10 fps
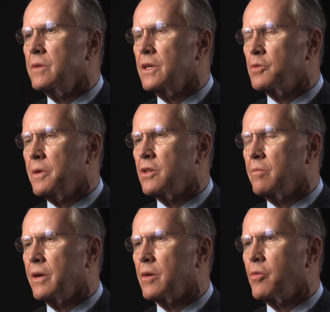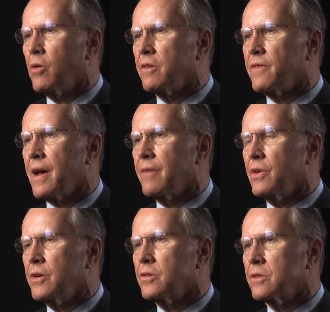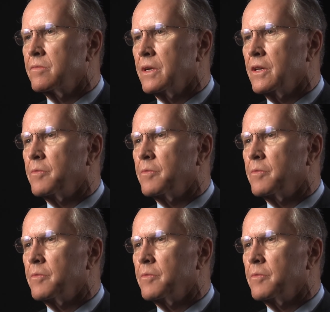He spent the better part of 5 years in the